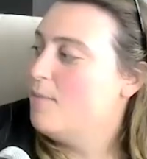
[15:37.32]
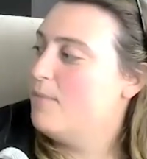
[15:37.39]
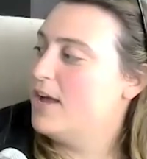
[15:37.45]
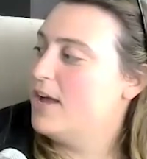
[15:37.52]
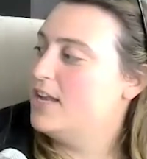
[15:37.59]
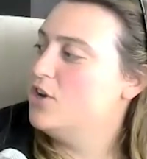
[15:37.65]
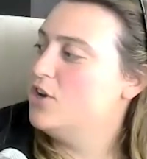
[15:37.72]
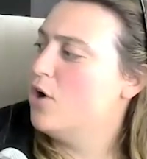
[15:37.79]

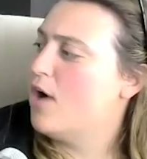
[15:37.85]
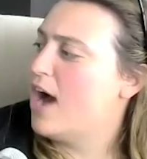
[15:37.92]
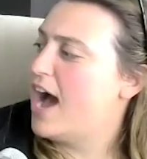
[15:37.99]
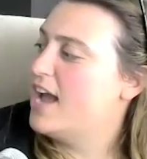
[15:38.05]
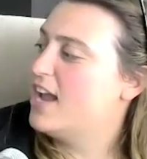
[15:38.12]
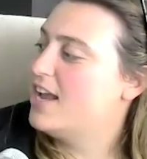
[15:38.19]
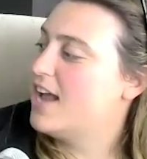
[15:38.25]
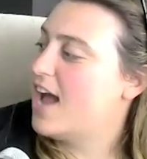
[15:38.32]
But no,
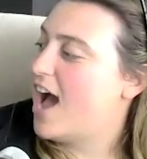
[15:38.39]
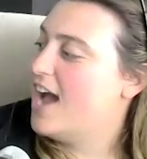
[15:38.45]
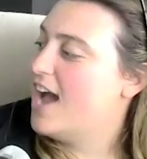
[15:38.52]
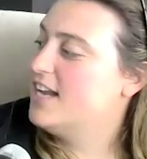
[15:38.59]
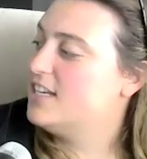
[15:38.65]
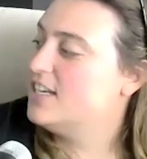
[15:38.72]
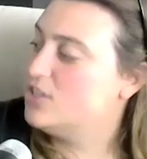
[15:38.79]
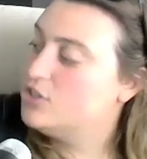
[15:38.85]
I
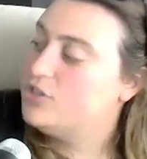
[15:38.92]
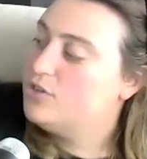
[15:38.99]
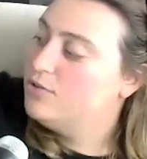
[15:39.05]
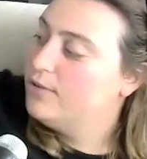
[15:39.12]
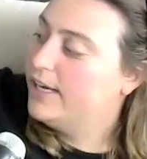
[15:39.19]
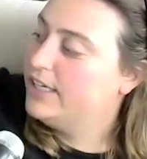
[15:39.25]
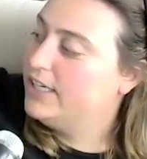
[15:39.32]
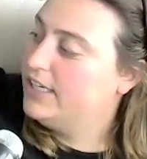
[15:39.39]
didn't
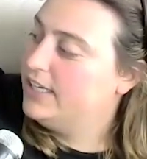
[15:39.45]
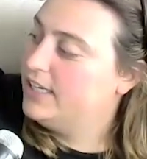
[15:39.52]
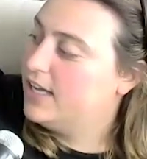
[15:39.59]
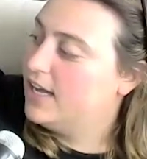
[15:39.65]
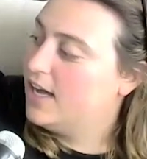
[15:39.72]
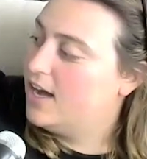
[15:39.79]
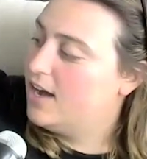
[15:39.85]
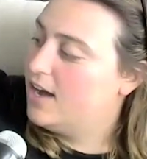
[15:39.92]
do any
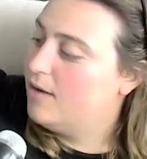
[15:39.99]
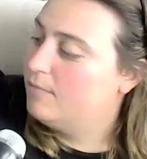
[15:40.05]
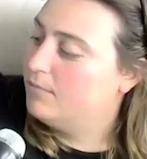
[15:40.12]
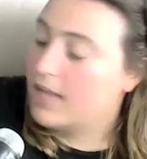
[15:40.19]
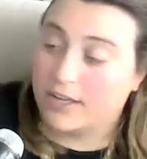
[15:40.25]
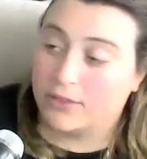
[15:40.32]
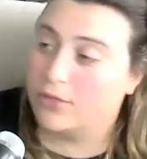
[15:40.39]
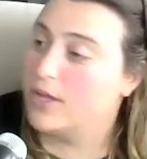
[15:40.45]

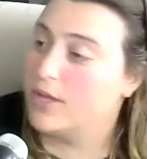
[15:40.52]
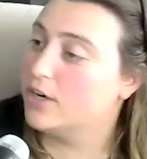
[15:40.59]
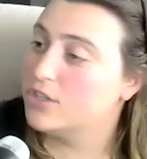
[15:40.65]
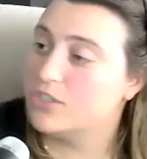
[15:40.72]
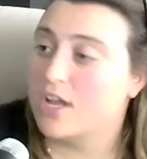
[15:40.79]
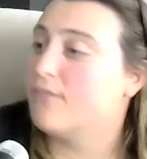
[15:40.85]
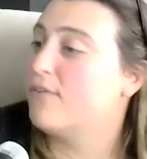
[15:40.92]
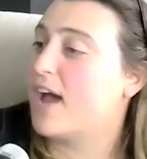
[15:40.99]
like theater
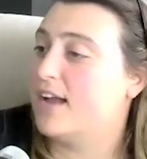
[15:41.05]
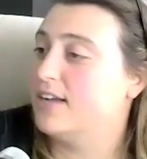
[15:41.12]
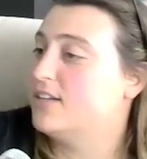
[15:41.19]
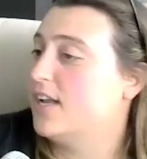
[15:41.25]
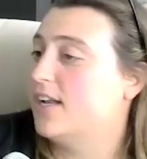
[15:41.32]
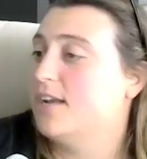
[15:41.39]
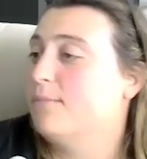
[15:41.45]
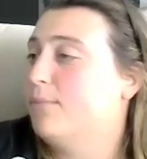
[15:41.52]
stuff. I hadn't
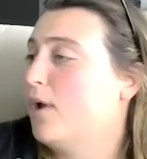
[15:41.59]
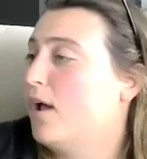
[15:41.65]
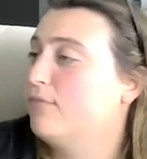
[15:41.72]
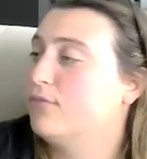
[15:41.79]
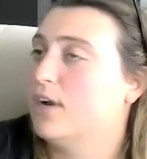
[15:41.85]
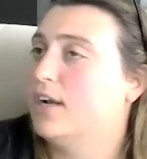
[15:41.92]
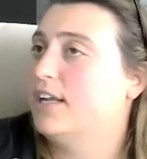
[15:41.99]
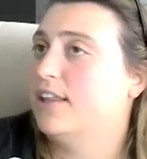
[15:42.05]
done improv
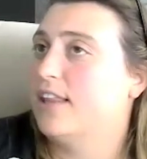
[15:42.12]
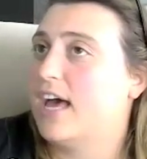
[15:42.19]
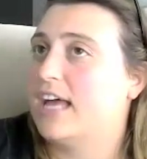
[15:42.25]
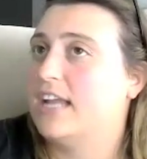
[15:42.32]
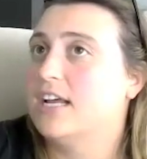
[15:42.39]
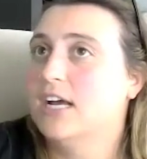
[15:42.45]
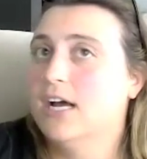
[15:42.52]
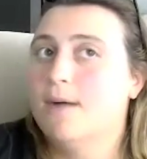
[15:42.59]
or any of
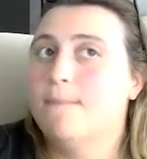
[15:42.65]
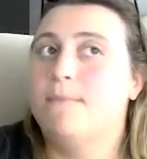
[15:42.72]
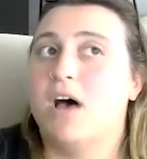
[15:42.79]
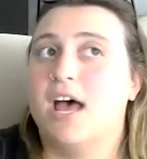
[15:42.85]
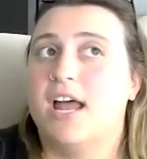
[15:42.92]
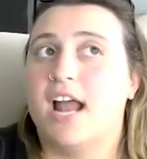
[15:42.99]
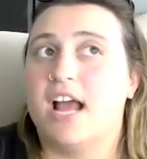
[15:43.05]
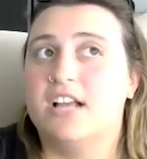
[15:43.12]
that.
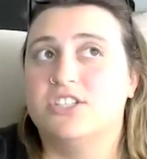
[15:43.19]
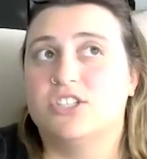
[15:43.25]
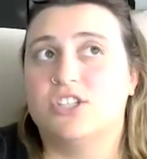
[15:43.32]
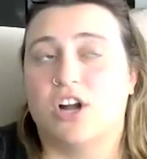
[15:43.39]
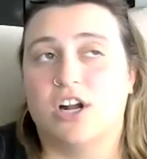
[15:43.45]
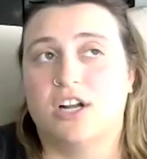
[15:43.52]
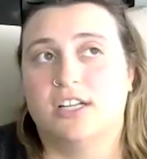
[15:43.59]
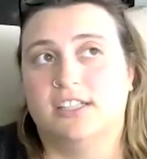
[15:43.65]
But I
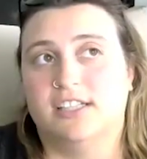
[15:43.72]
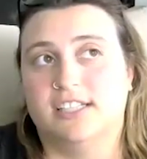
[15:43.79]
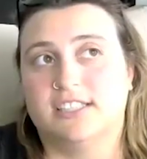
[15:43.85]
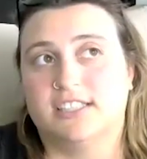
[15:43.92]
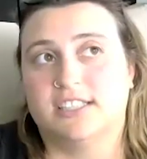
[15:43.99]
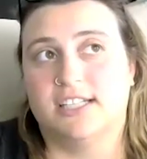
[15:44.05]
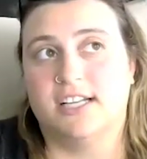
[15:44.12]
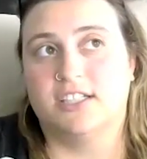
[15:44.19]
started
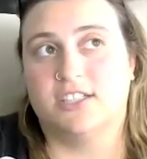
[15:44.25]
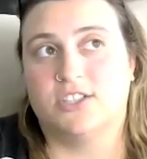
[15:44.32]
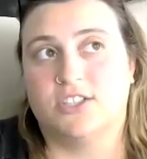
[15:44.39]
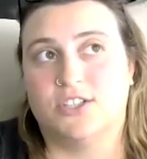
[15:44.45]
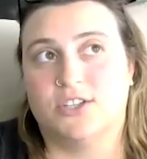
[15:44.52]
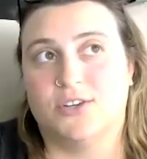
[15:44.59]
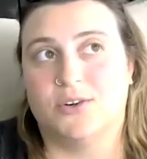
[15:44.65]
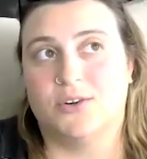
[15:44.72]
listening
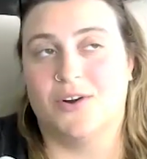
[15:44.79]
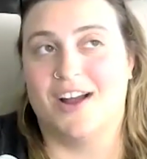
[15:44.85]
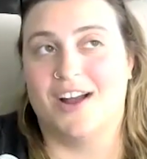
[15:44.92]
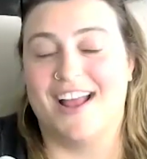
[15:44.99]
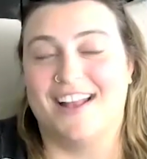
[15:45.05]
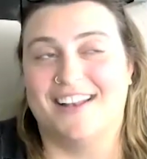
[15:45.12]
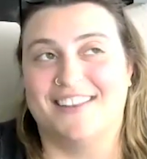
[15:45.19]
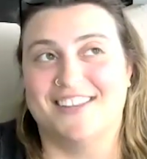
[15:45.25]
to,
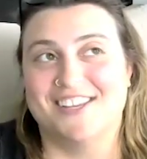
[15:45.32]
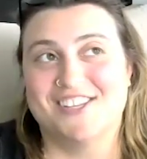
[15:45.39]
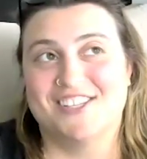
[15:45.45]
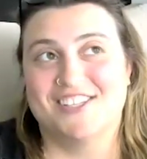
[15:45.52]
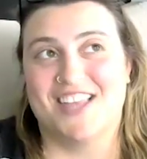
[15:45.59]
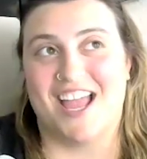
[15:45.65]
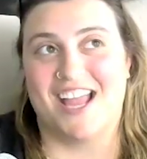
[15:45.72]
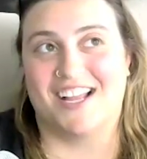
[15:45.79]
and this
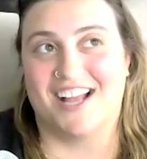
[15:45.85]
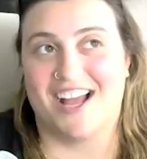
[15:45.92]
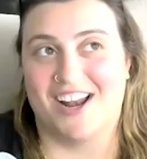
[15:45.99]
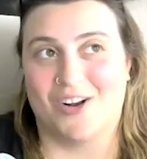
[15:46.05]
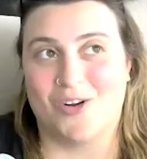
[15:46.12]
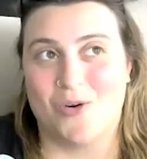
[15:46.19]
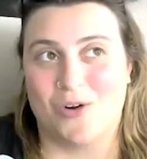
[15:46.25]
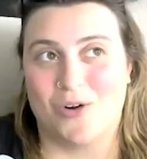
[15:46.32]
is like kind
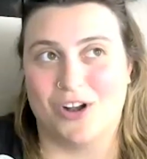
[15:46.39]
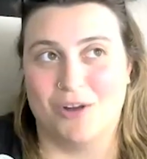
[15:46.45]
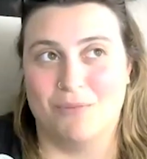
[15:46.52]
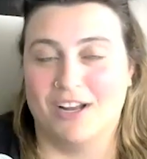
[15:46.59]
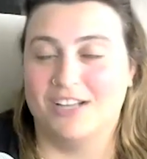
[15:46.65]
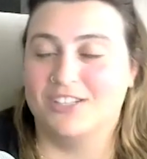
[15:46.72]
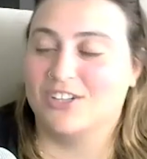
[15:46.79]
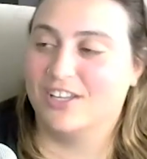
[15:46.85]
of corny,
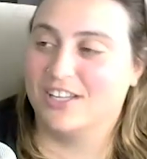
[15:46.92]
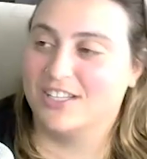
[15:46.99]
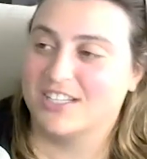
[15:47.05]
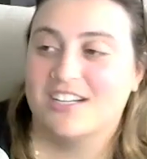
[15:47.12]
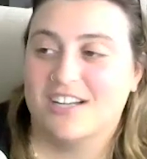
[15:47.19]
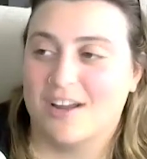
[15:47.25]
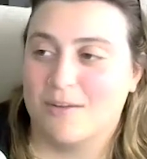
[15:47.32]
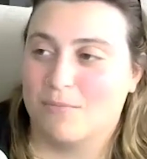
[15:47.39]
but I started
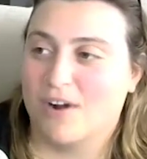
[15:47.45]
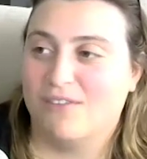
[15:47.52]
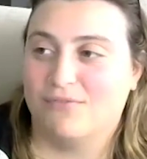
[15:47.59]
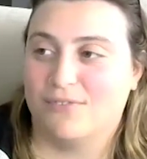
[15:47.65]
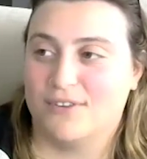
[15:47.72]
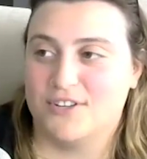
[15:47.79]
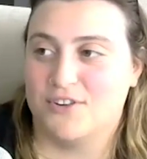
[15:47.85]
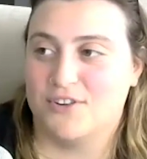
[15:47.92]
listening to Improv
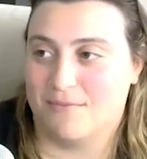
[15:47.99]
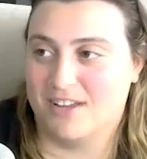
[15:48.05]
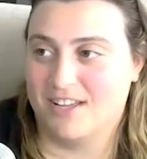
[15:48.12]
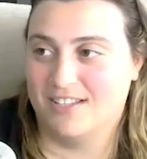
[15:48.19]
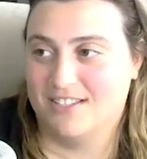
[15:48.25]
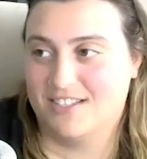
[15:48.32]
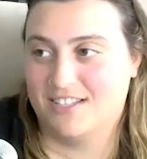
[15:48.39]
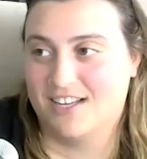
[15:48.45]
for
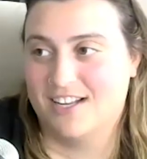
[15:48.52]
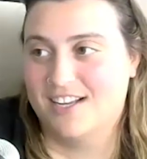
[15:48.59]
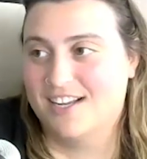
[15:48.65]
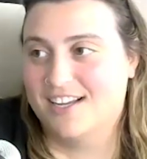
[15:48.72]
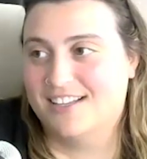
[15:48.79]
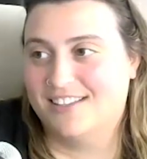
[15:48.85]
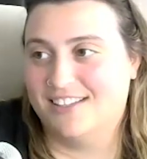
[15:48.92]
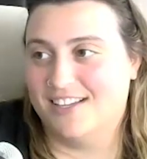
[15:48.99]
Humans,
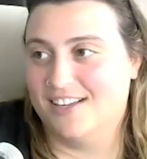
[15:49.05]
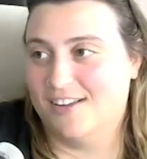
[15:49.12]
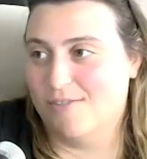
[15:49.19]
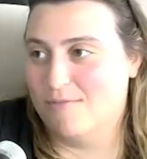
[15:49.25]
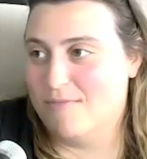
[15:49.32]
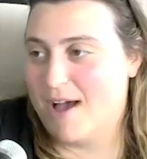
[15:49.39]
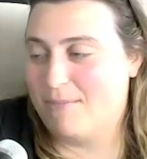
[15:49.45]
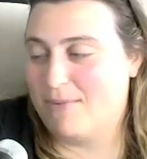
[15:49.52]

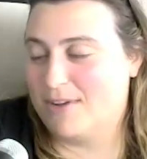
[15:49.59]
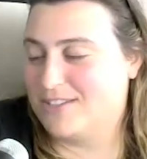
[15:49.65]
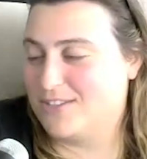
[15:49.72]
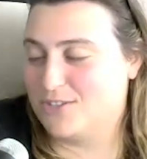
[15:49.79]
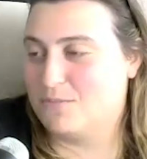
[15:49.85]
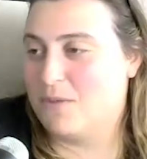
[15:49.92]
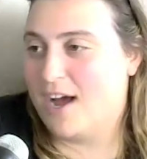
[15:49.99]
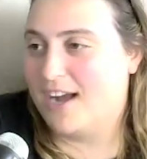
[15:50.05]
the Matt
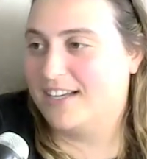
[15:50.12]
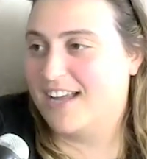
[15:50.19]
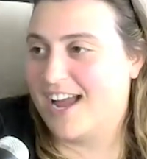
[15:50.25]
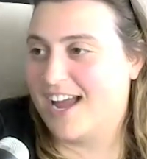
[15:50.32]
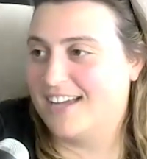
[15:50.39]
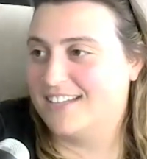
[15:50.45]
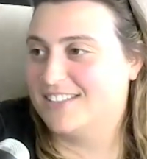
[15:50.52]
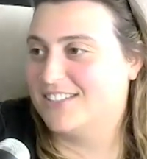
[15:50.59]
Besser's
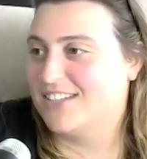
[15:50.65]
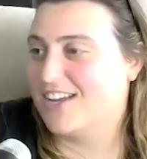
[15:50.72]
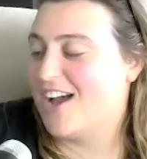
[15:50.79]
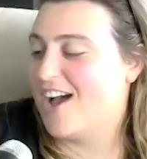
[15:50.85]
podcast.